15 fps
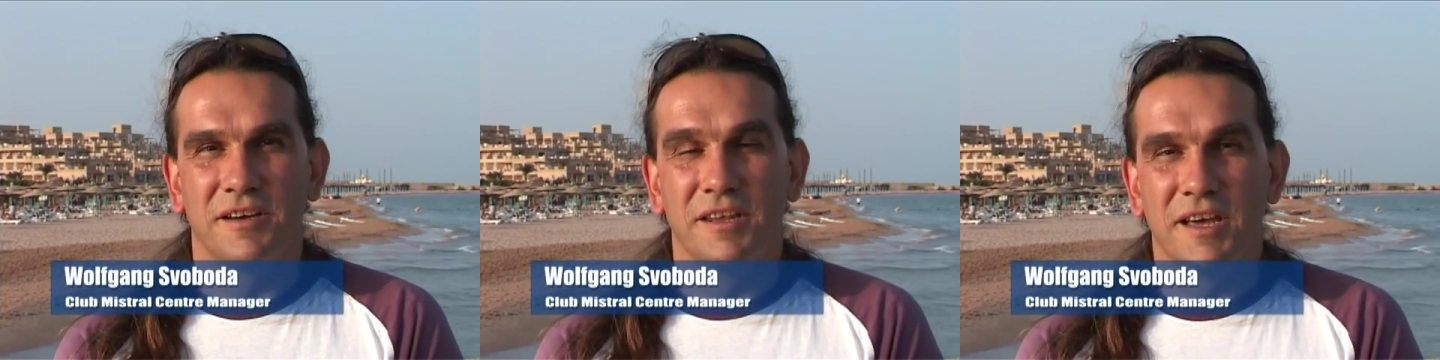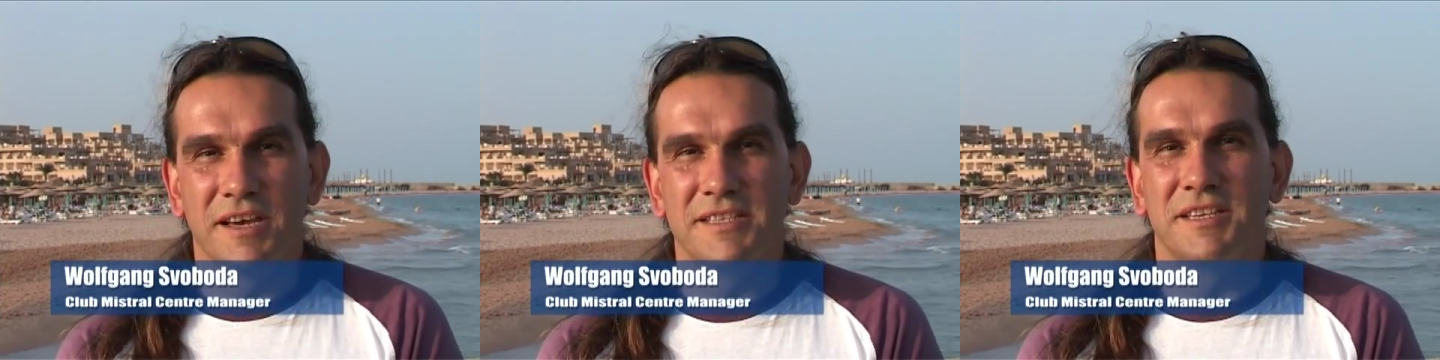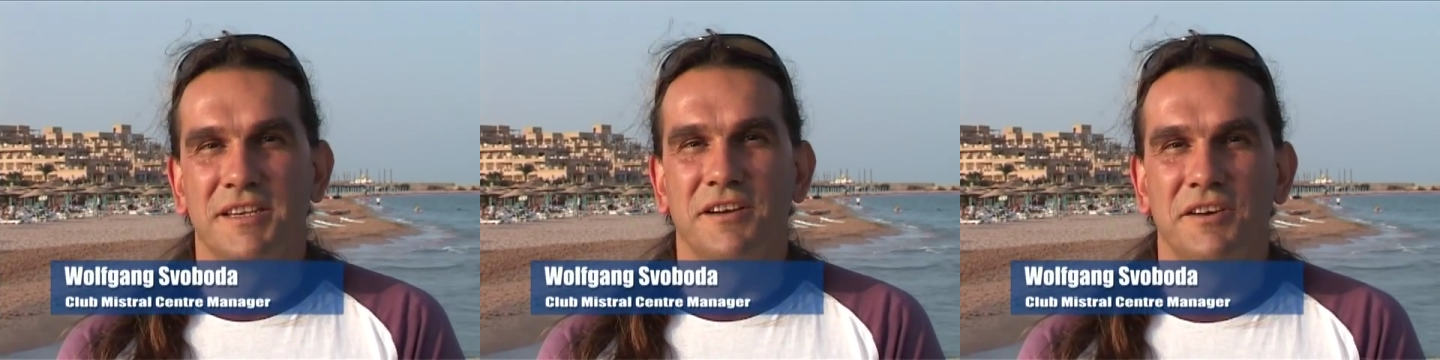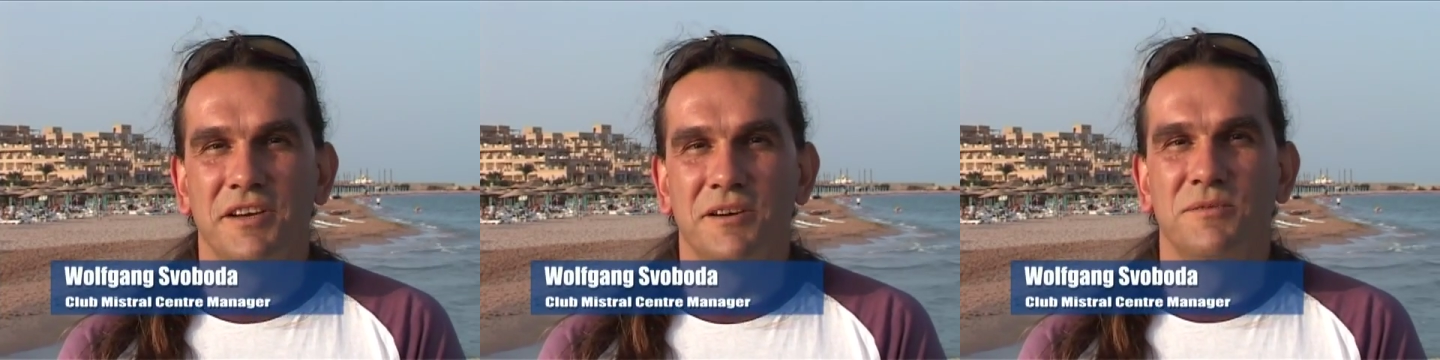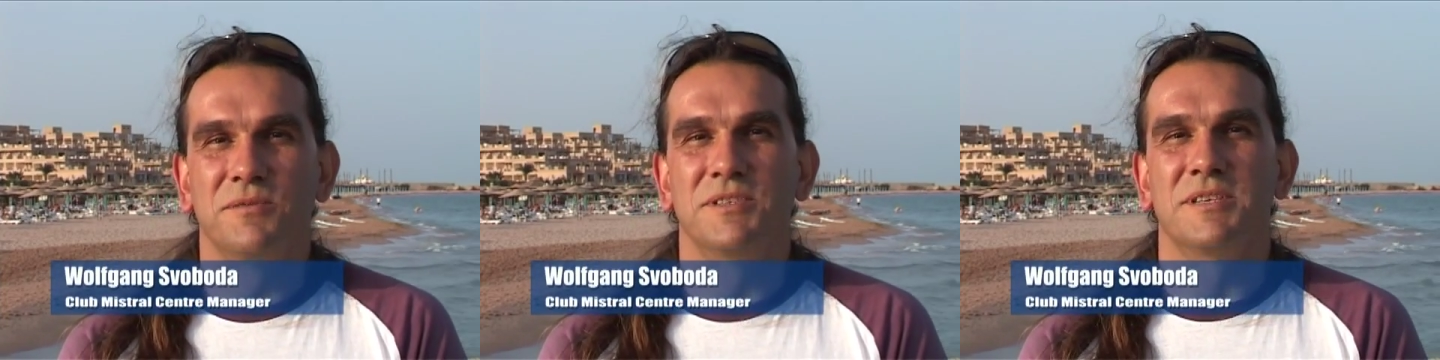nice
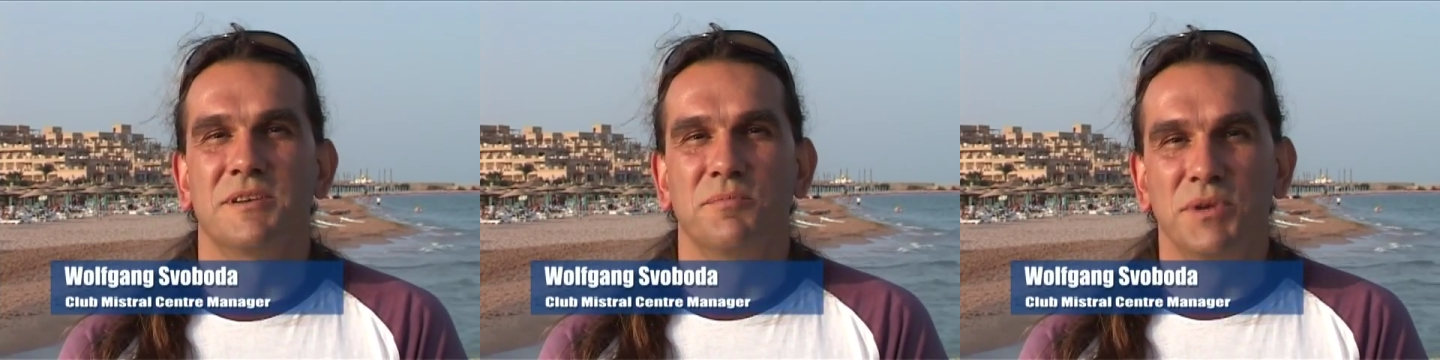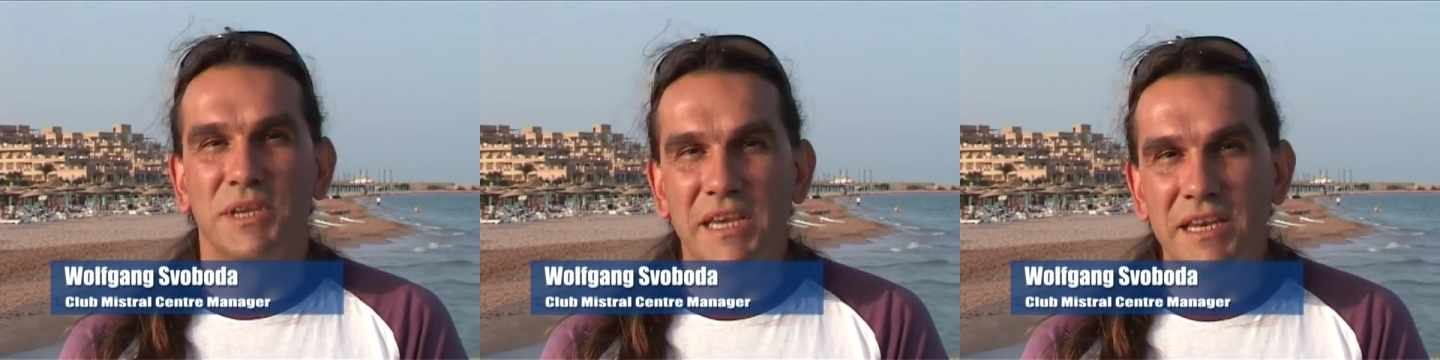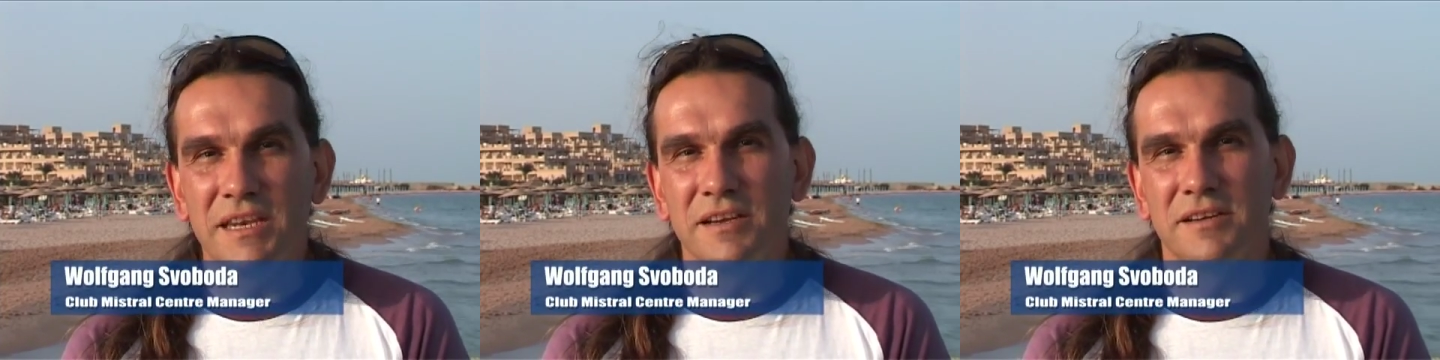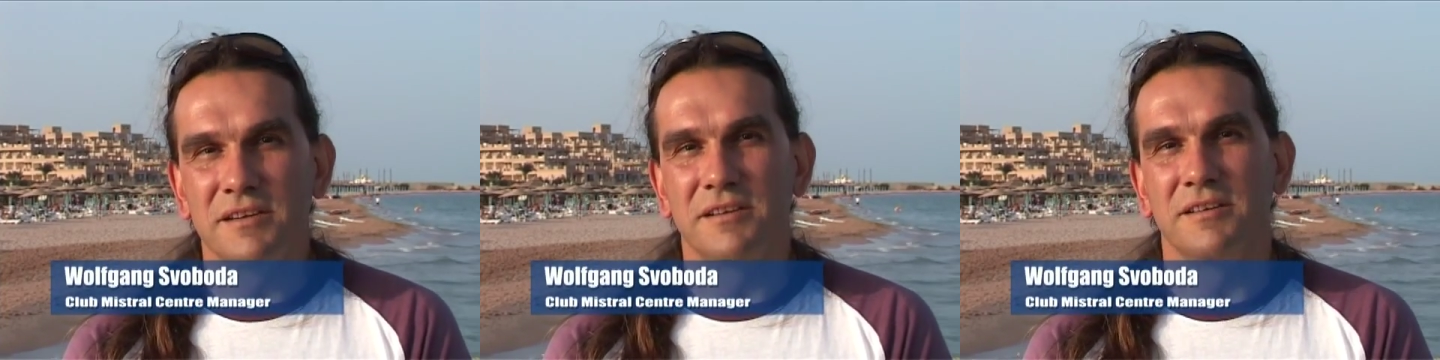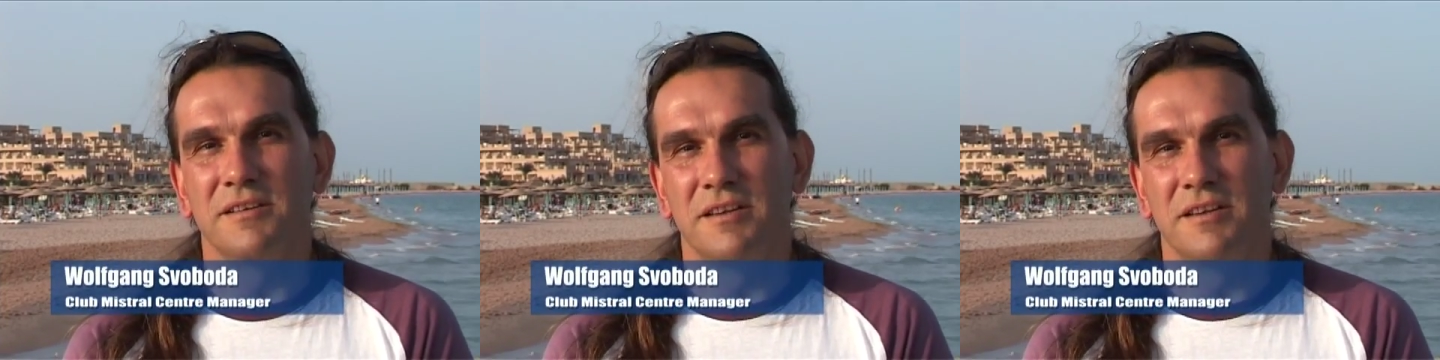area with a beginner uh,